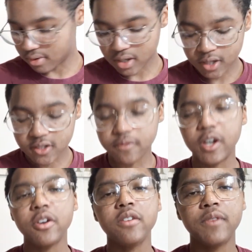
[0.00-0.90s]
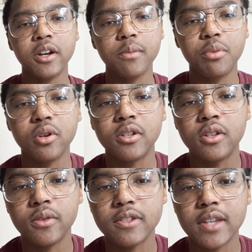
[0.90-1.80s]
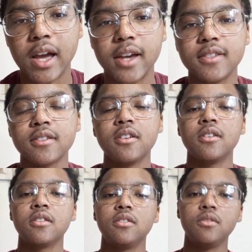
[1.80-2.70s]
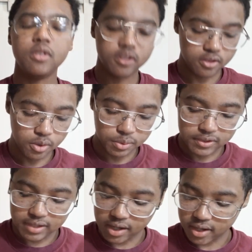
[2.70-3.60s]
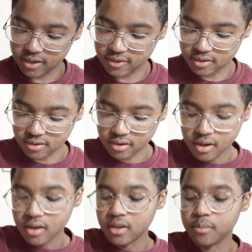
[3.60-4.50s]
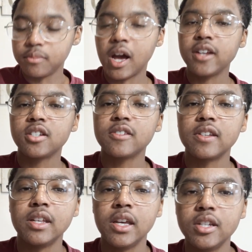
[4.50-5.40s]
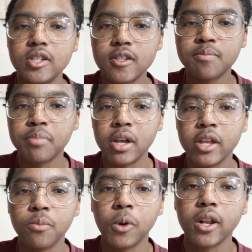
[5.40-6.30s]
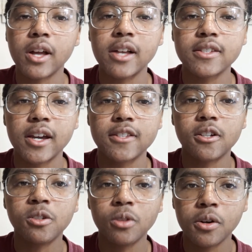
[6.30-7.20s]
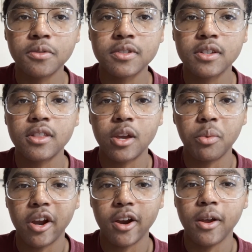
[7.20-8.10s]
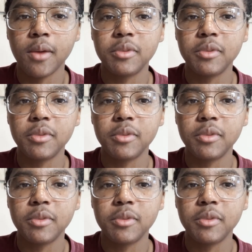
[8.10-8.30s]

It's a very, very important to know the size. You need to note the size, not just in inches, but in what size clothes they wear.